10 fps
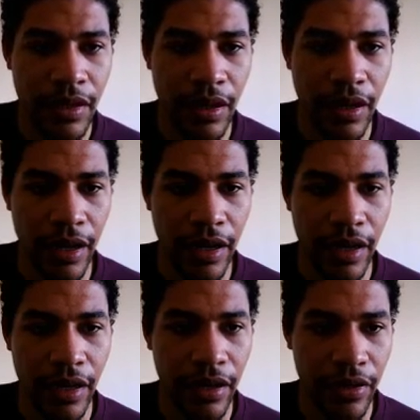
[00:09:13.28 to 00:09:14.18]

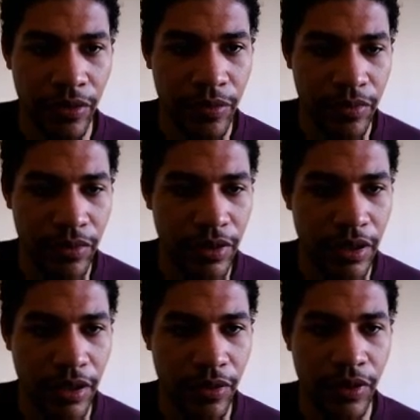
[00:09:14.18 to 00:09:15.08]
and whoop, not
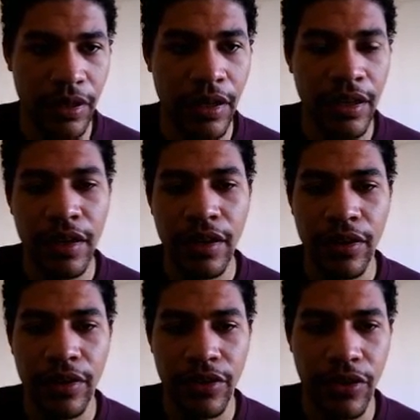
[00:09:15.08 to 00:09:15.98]
that one.
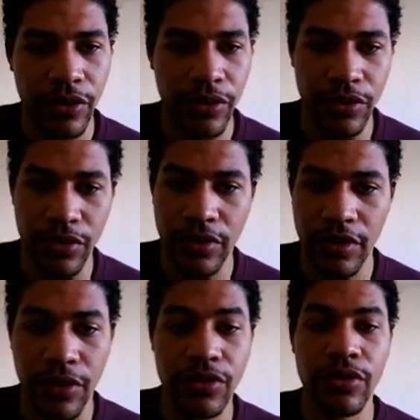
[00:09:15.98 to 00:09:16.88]
It
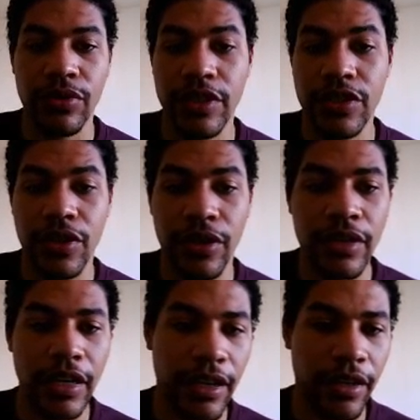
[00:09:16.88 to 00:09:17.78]
goes through each card
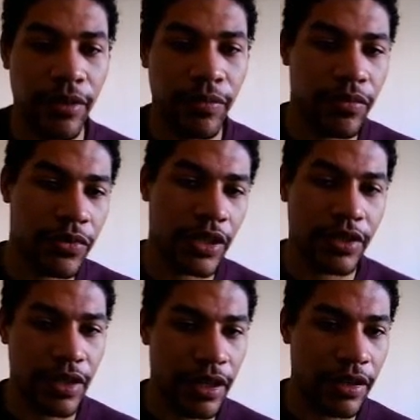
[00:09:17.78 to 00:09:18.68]
and sets
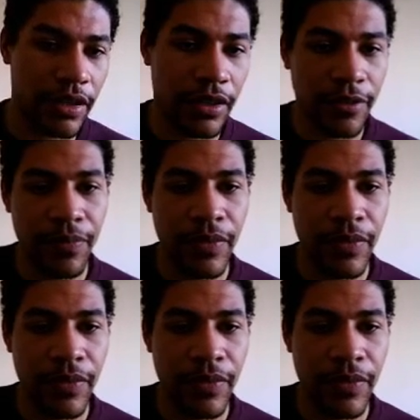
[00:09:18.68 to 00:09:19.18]
the ID,